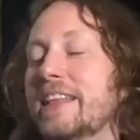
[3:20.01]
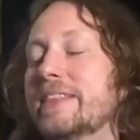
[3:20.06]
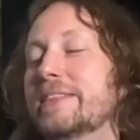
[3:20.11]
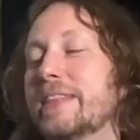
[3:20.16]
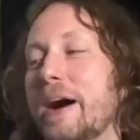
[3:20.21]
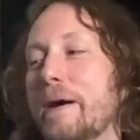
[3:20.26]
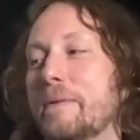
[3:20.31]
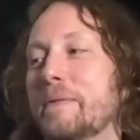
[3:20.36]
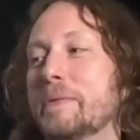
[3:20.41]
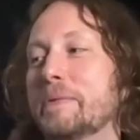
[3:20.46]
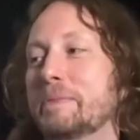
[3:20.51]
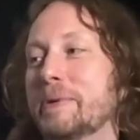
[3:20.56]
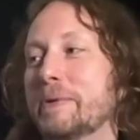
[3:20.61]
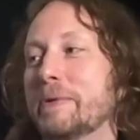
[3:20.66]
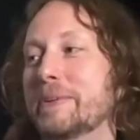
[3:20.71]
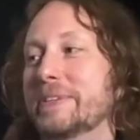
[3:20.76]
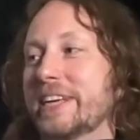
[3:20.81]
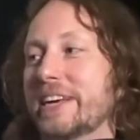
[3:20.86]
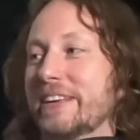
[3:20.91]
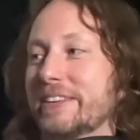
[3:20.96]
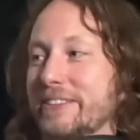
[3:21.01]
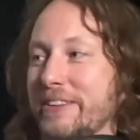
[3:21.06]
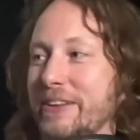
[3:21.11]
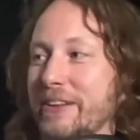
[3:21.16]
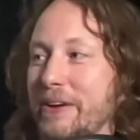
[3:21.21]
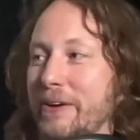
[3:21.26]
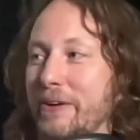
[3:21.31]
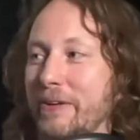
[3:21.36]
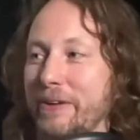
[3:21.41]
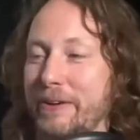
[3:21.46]
That would be ridiculous on the
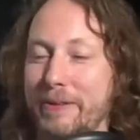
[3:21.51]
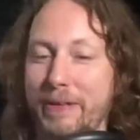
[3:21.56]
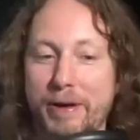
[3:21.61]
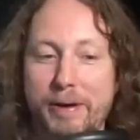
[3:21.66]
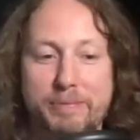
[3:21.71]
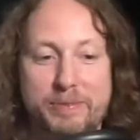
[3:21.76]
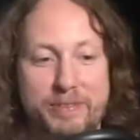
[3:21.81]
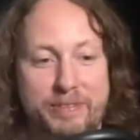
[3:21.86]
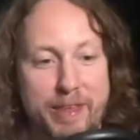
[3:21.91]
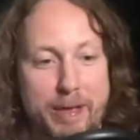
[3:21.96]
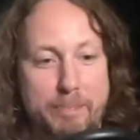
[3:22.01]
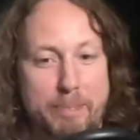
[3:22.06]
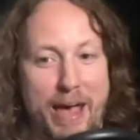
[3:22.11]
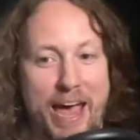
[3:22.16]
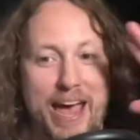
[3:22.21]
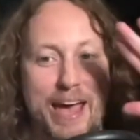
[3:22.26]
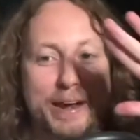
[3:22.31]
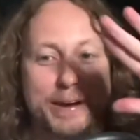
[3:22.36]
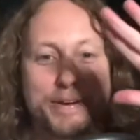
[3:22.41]
Golden Globes if they pan